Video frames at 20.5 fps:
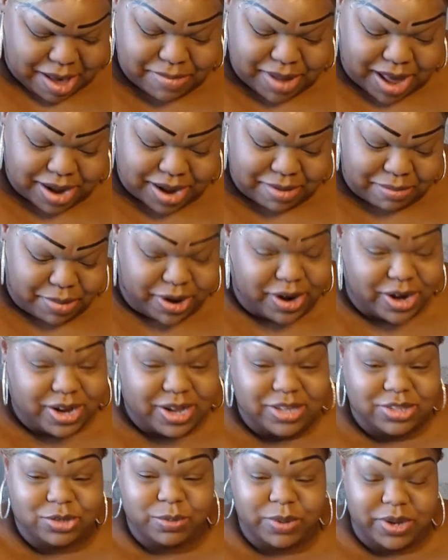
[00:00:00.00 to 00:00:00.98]
I'm not
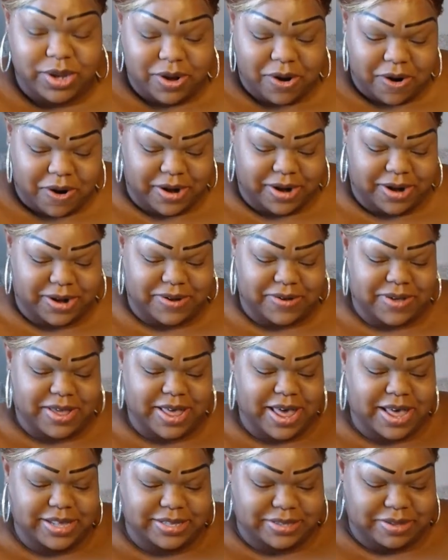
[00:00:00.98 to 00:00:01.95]
America's sweetheart.
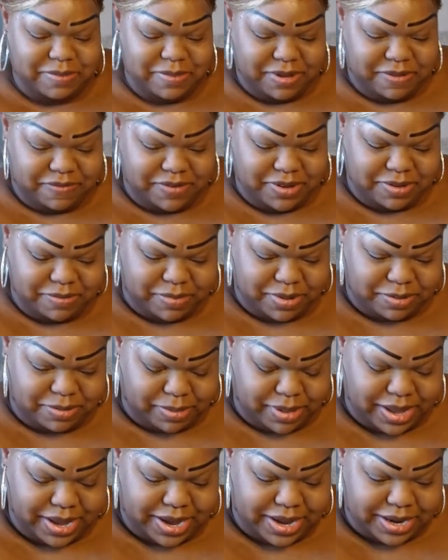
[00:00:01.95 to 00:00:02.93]
Okay. Some motherfucker be
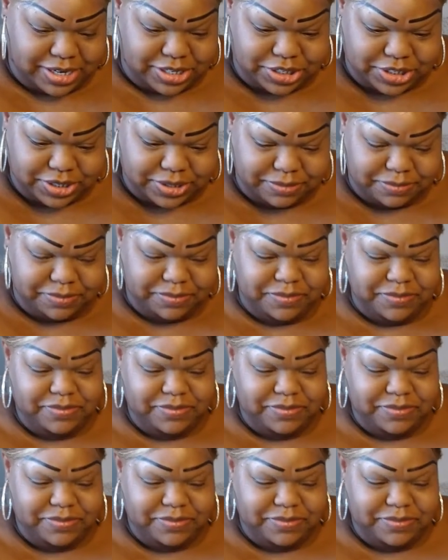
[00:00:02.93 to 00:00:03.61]
playing this shit.